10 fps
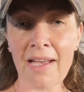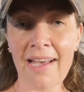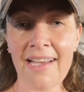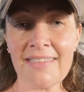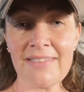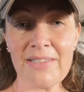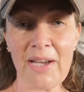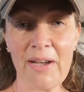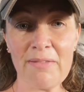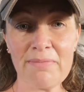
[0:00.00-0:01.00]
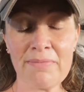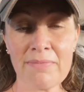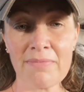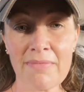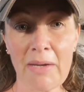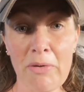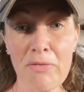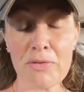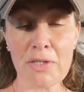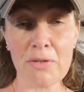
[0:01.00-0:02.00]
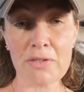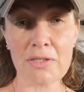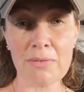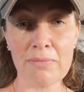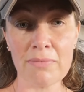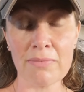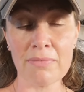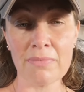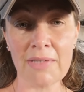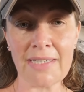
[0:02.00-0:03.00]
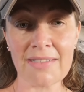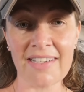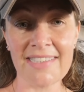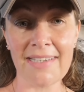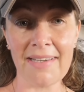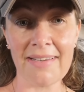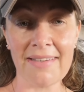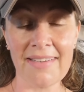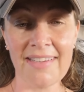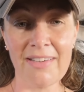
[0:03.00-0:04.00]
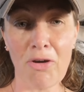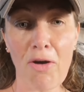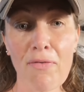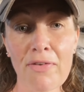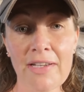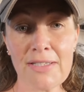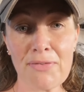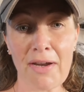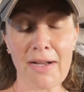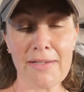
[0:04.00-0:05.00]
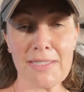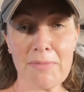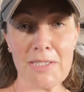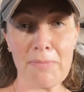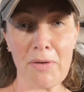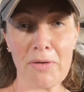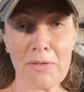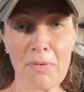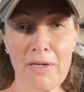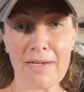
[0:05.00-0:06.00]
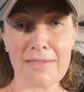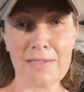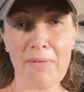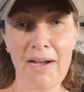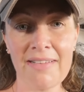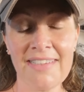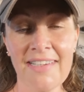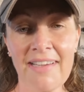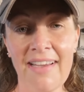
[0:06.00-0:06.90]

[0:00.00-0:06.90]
And we've also got some exciting offerings for our customers beyond products as well.